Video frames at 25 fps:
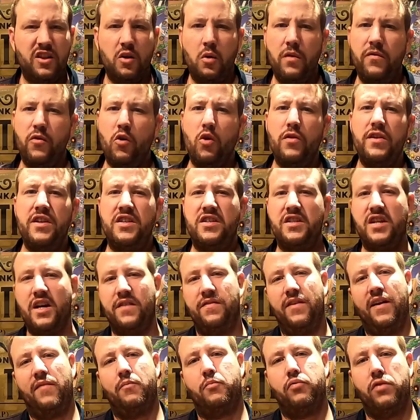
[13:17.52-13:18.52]
So with all this
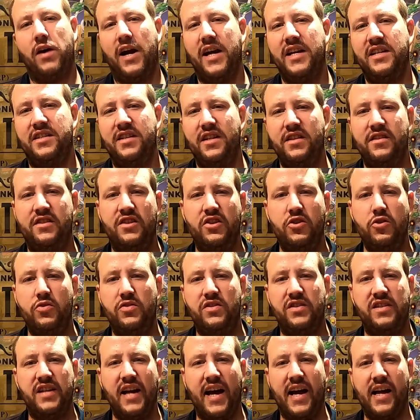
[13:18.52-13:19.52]
stuff, I've priced it to
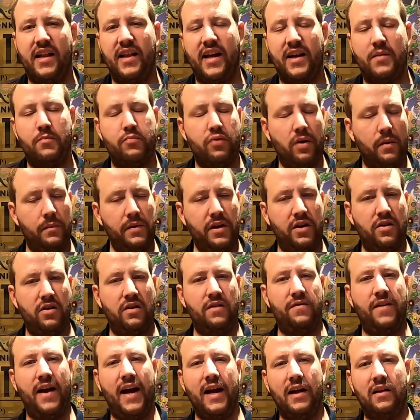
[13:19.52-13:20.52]
sell. I probably could
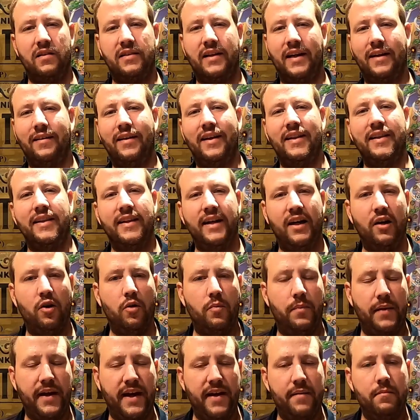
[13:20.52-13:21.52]
have held out a
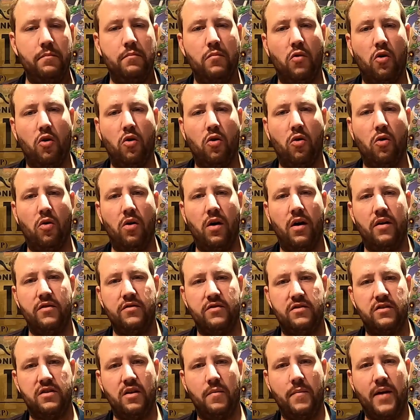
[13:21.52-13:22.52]
little bit more
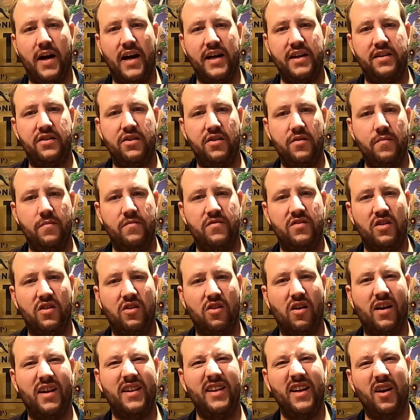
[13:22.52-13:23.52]
on some items and
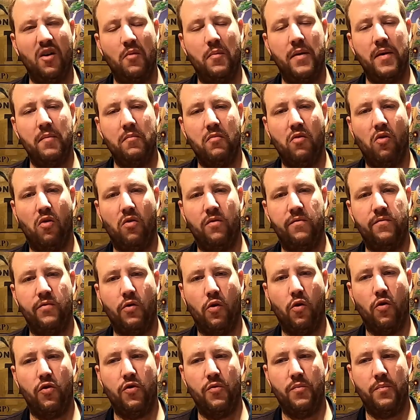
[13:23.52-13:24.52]
got a little bit more
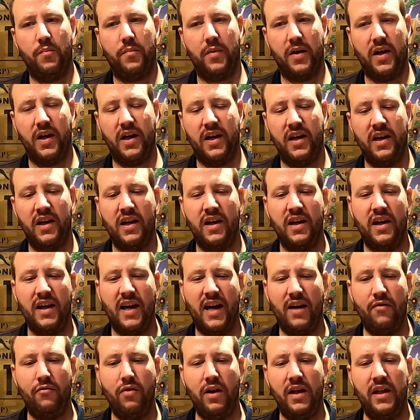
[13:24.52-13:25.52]
for them, but
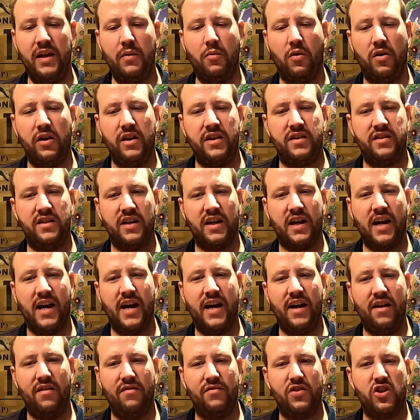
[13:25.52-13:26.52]
I really wanted to
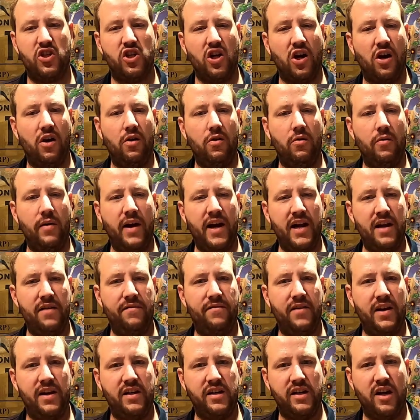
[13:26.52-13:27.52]
kind of show in a
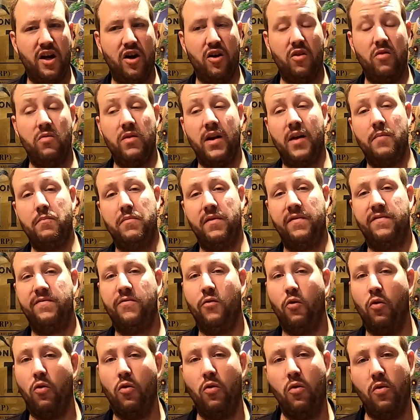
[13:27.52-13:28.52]
video and
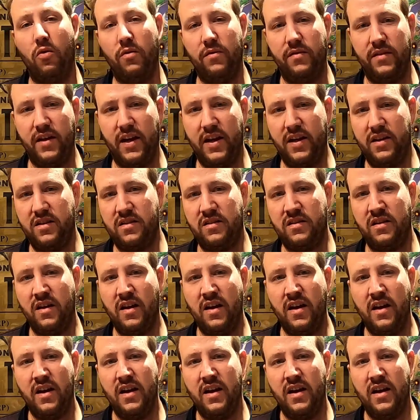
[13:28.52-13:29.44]
before this